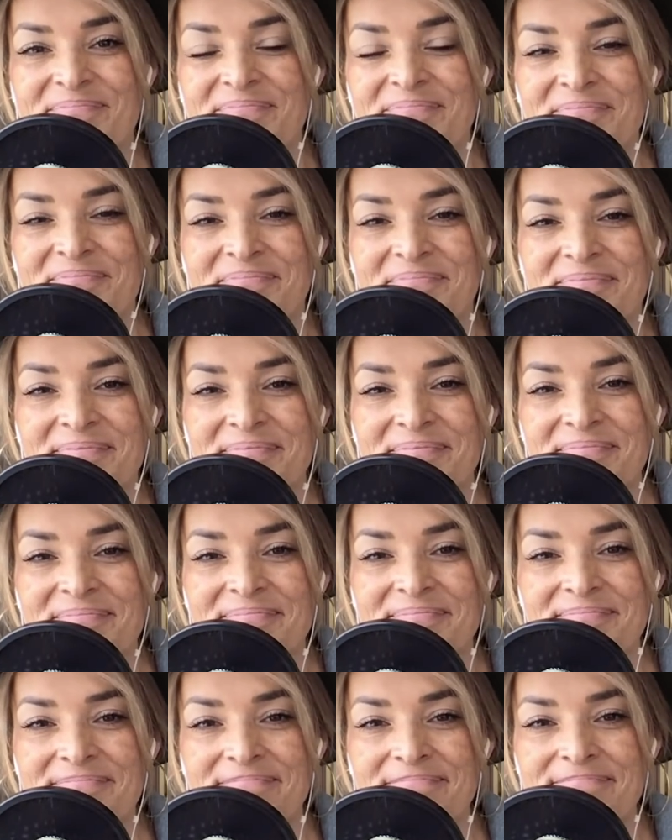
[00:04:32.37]

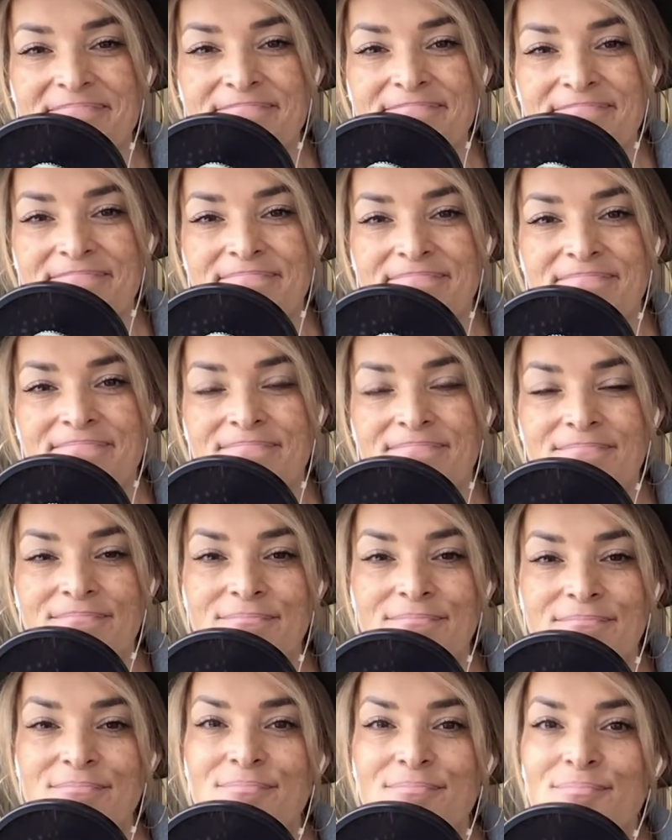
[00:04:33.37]

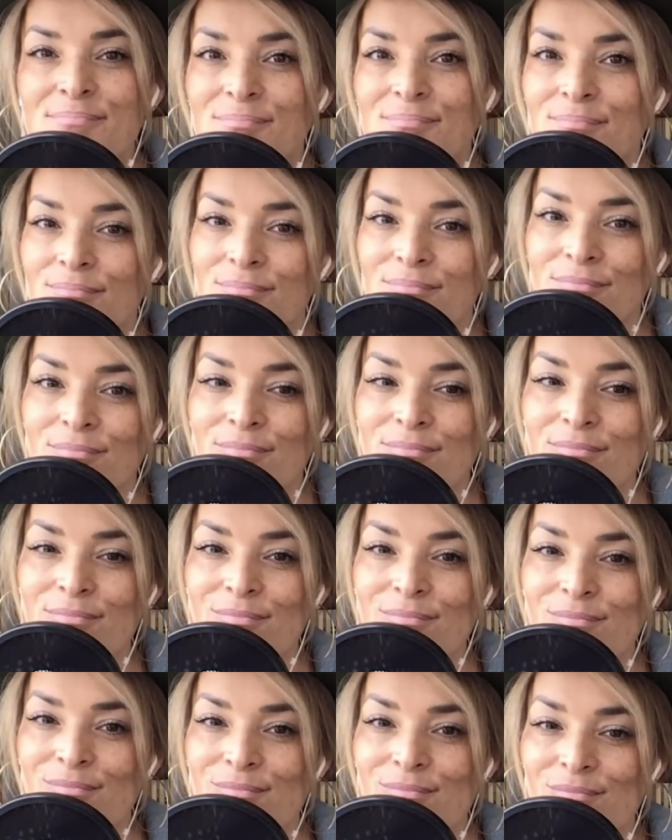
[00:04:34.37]

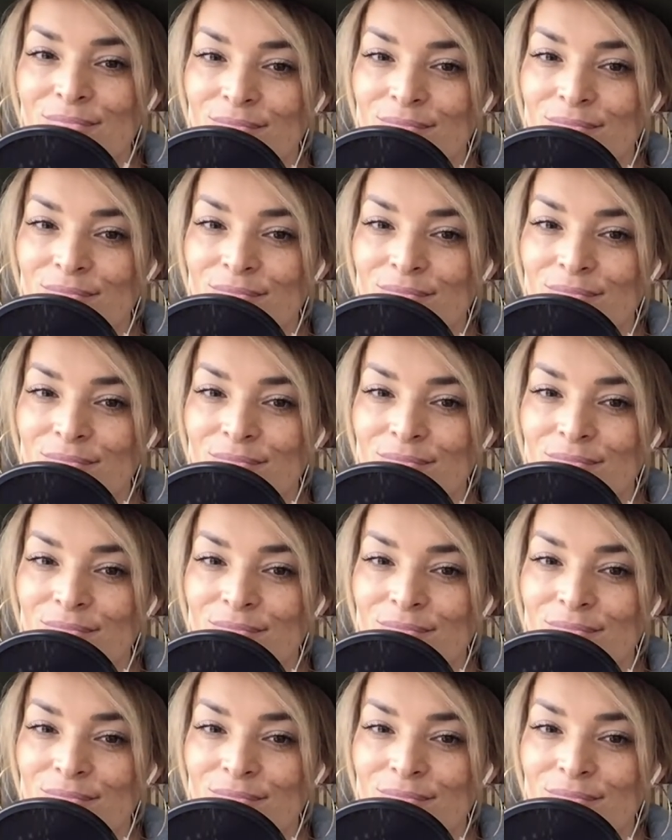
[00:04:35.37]
The person shown says nothing.